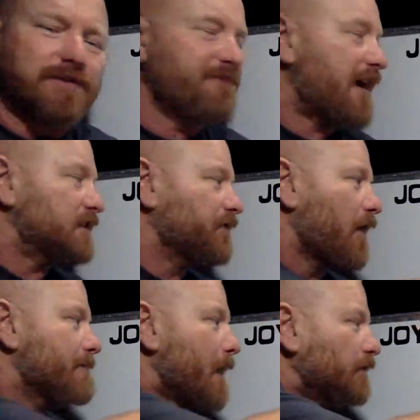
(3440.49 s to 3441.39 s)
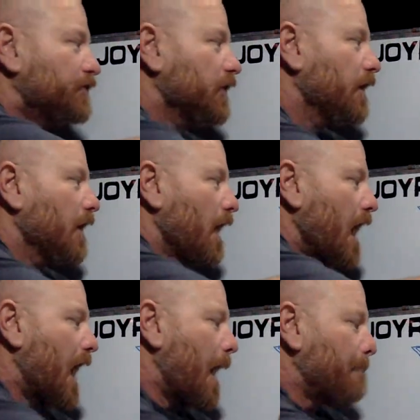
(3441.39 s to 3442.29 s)
Thanks very much.
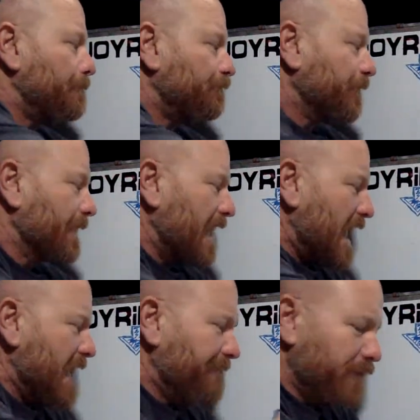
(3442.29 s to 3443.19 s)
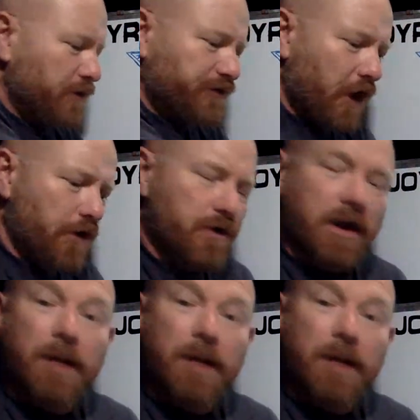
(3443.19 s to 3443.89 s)
If you do,